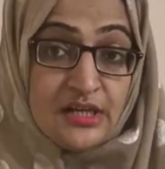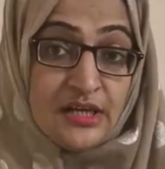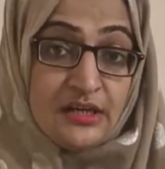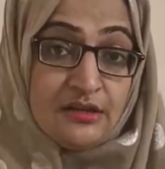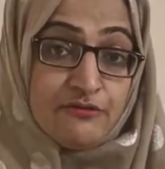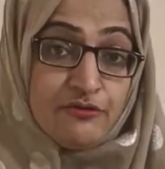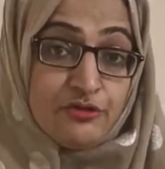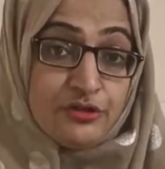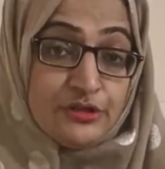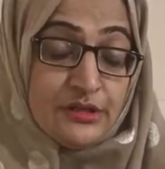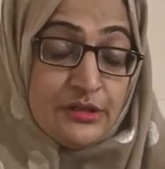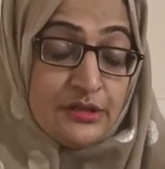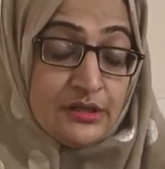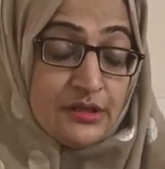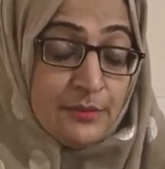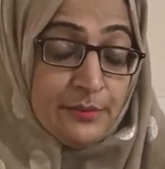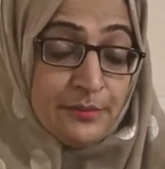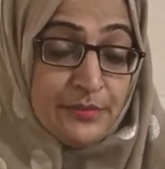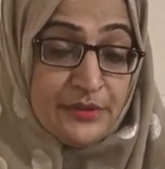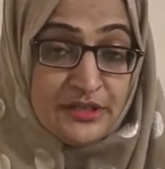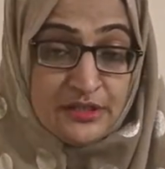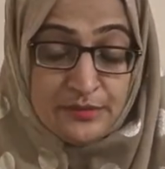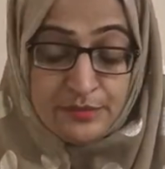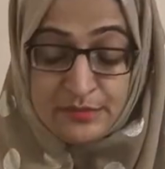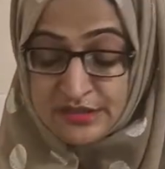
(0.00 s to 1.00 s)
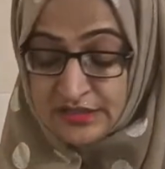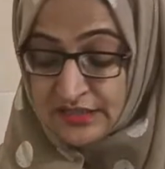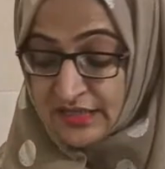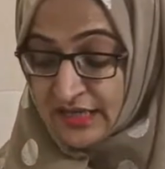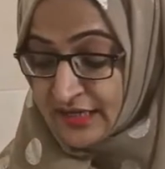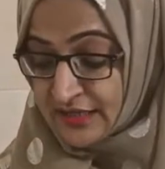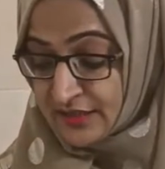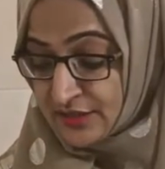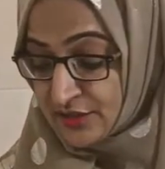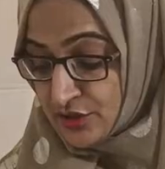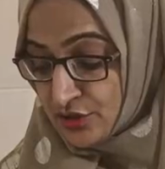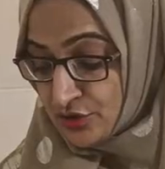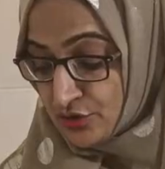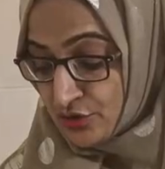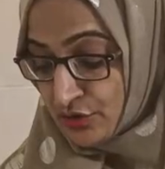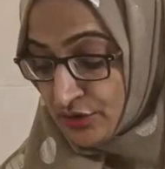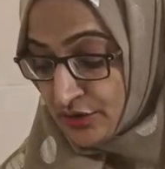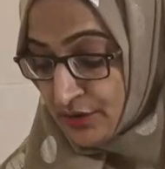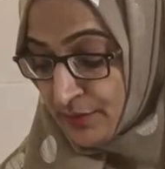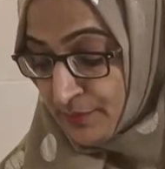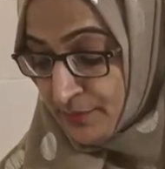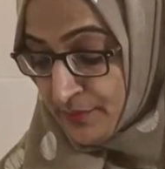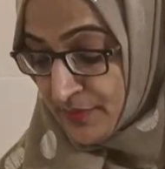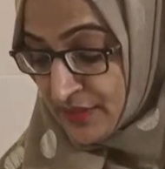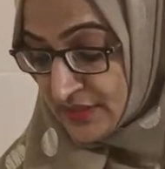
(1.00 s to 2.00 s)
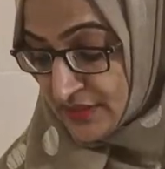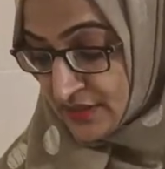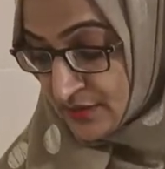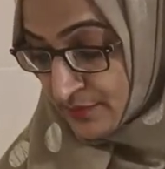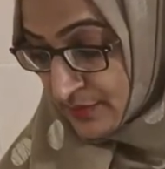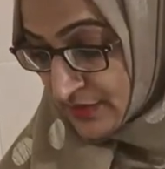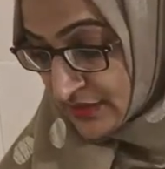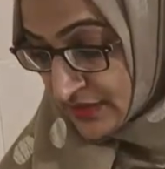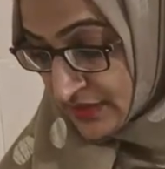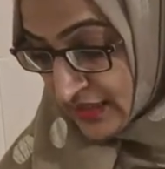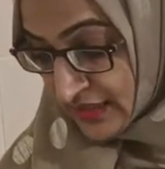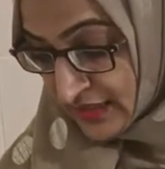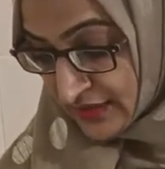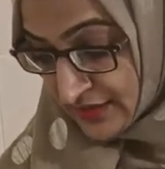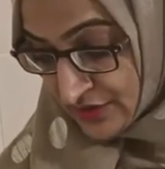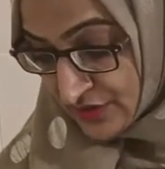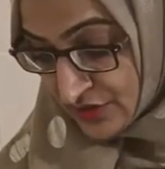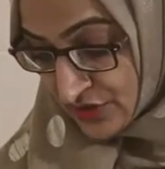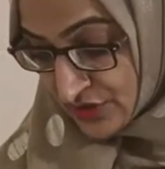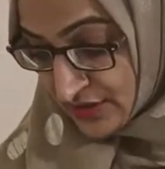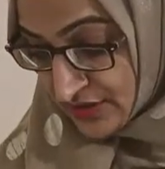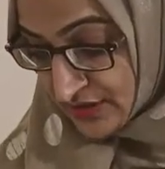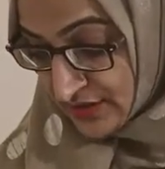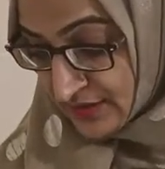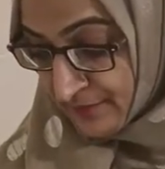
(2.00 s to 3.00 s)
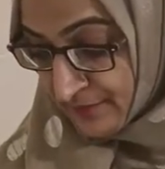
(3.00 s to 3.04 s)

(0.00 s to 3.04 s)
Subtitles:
like for the incomplete miscarriages or the missed miscarriages.